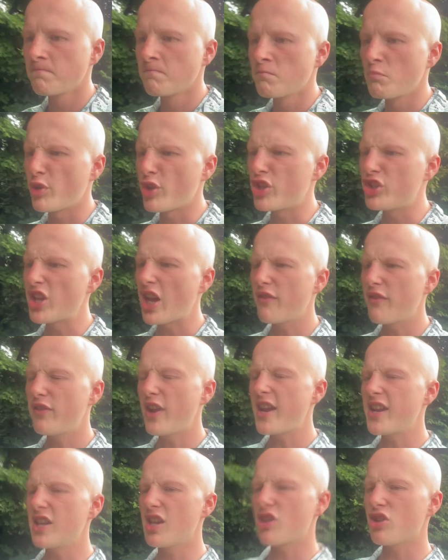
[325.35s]
But instead of
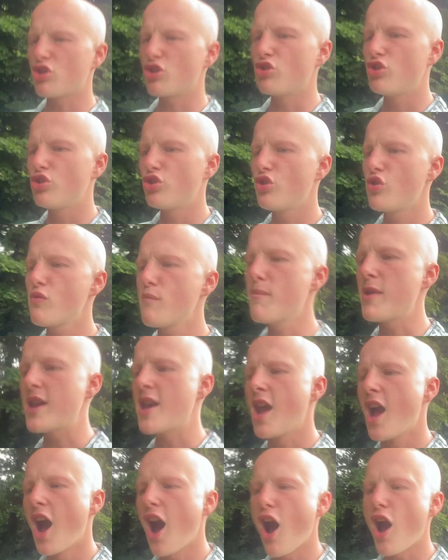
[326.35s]
letting it consume me,
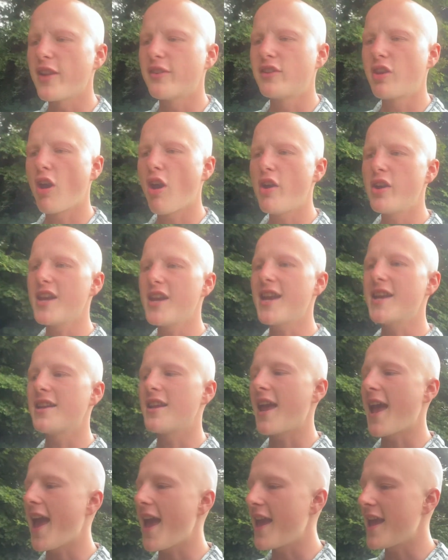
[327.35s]
I turn it
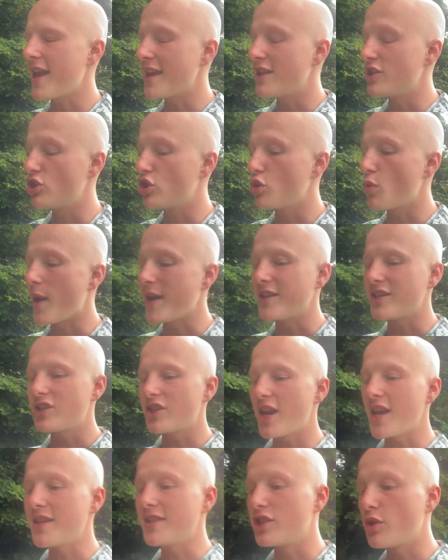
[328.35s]
into
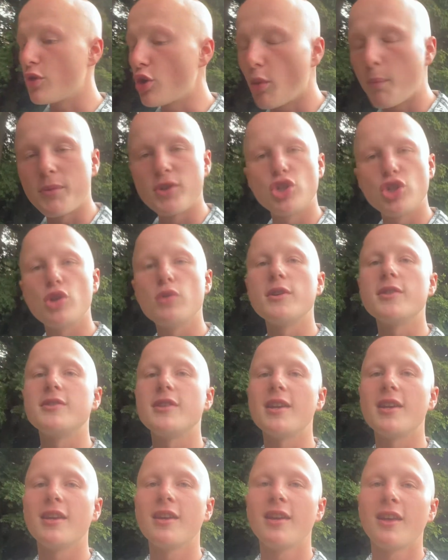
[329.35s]
an opportunity.
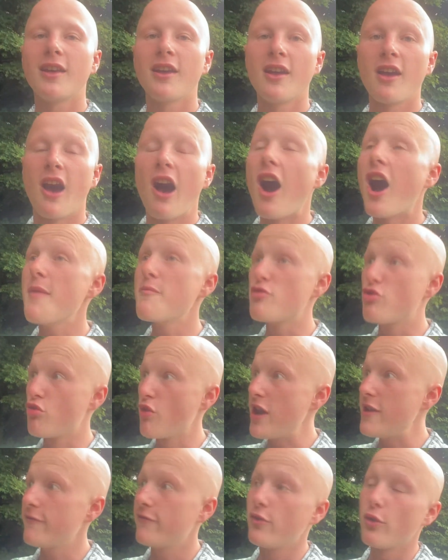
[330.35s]
I'm
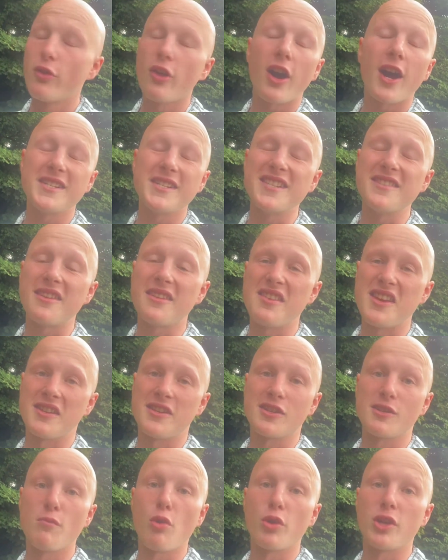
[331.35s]
grateful that I did the thing
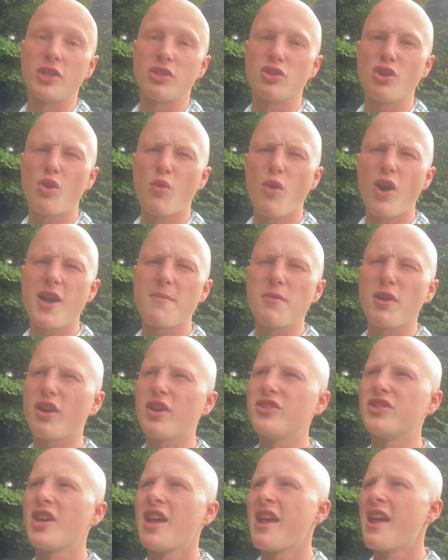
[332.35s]
this morning. Do you know why?
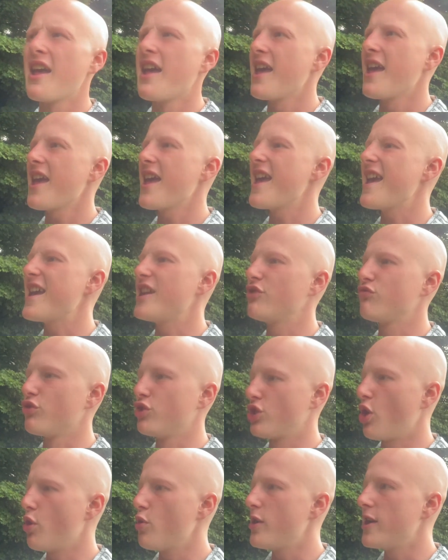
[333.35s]
Because it has
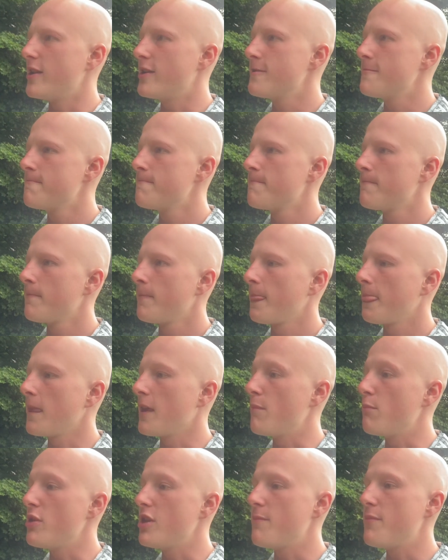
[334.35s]
resulted
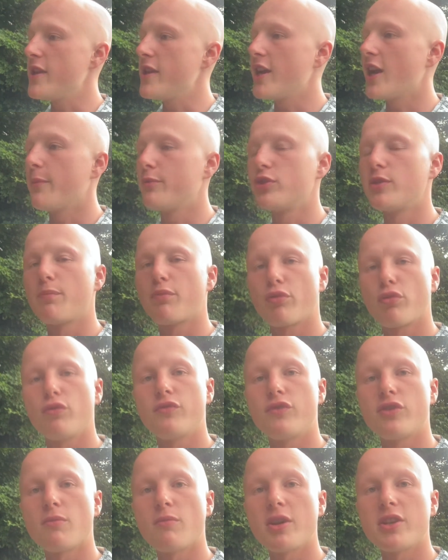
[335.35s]
in me being able to prove
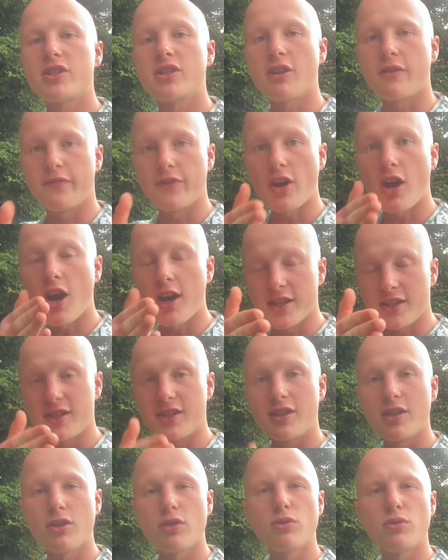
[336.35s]
to myself that I
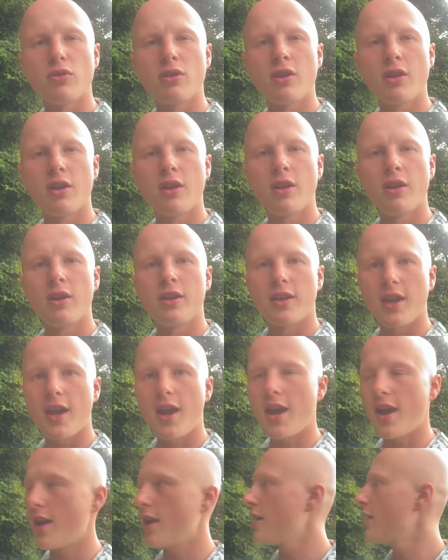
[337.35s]
still care.